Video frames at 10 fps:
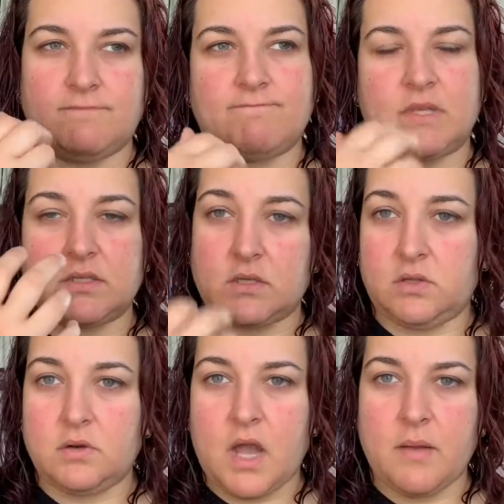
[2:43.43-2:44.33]
is a
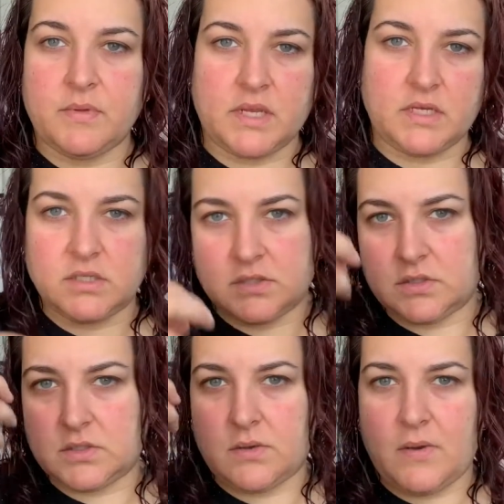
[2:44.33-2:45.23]
little combination,
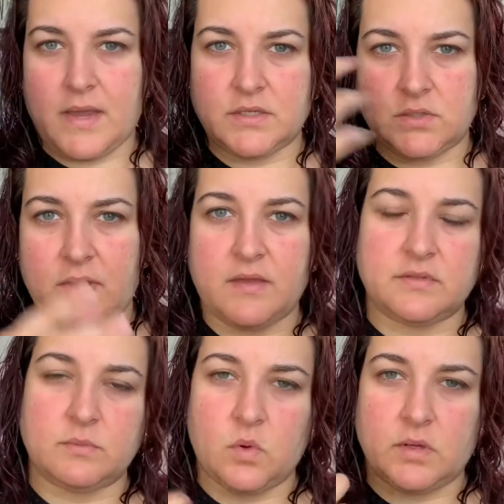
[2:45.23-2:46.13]
so I do have
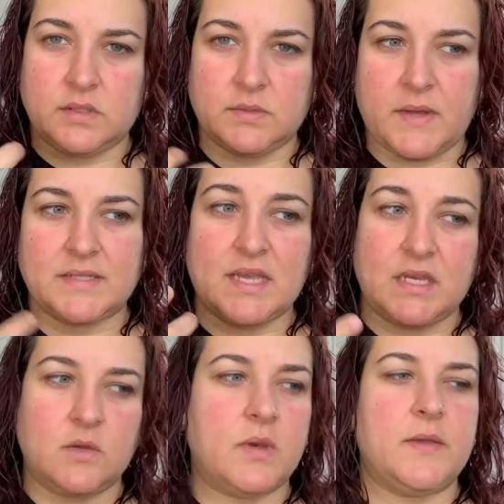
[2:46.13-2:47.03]
some oily spots
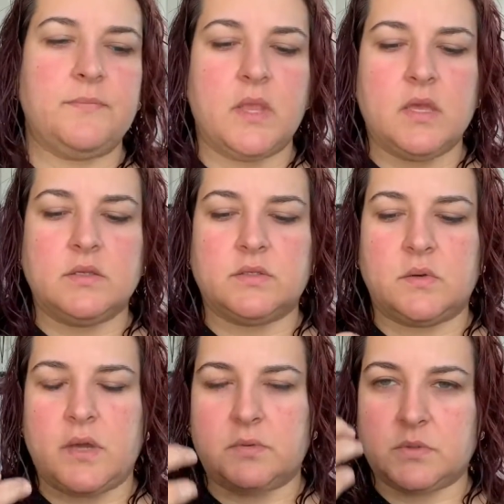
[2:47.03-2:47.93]
anyway, so
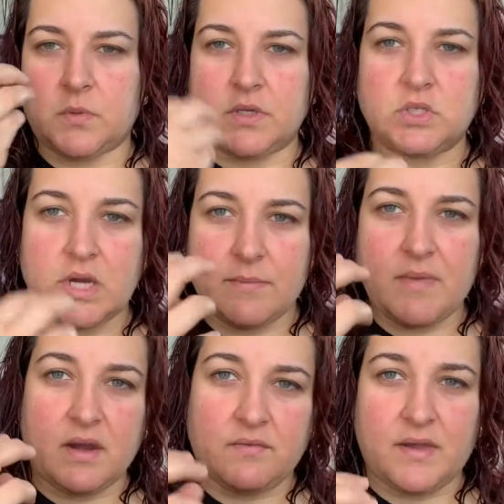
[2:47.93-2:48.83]
I always want to try to
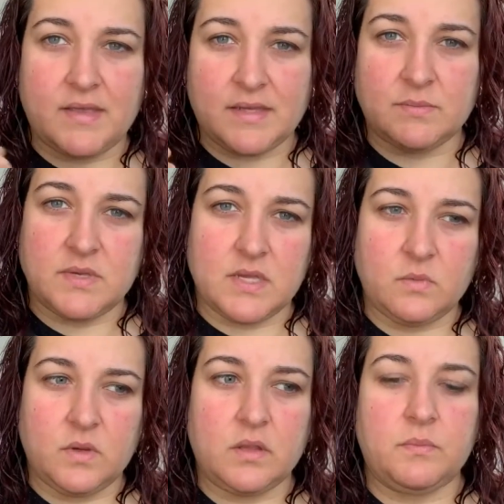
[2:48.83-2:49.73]
mattify that to begin
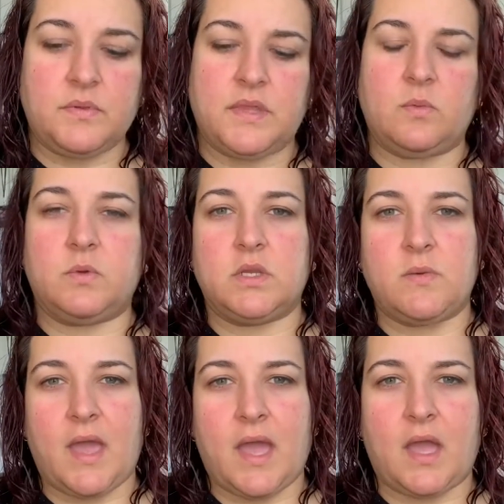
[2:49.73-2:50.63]
with. But then when you
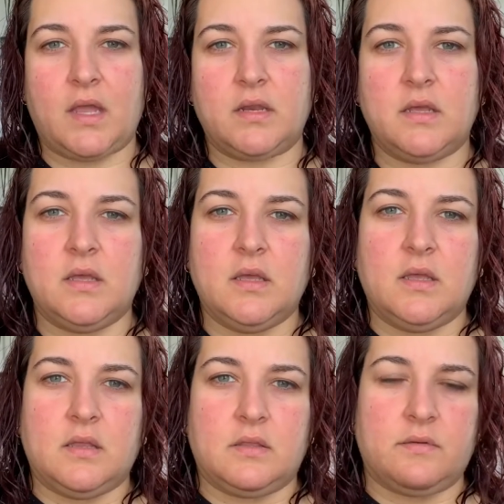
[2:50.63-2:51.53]
add
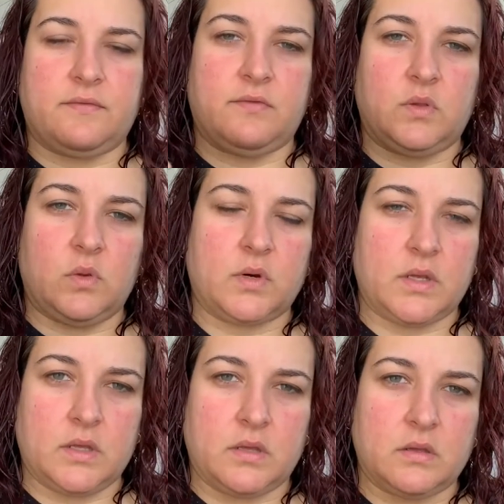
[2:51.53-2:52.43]
the
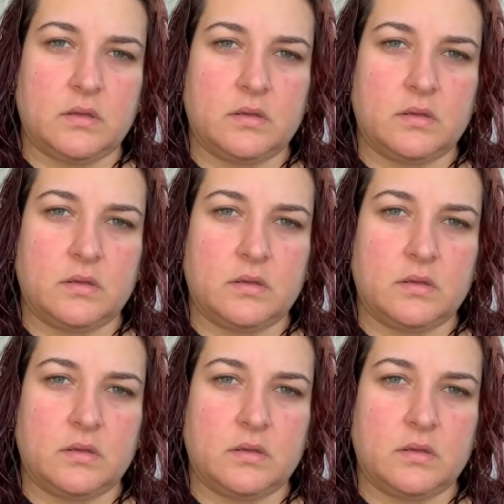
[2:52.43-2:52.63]
Florida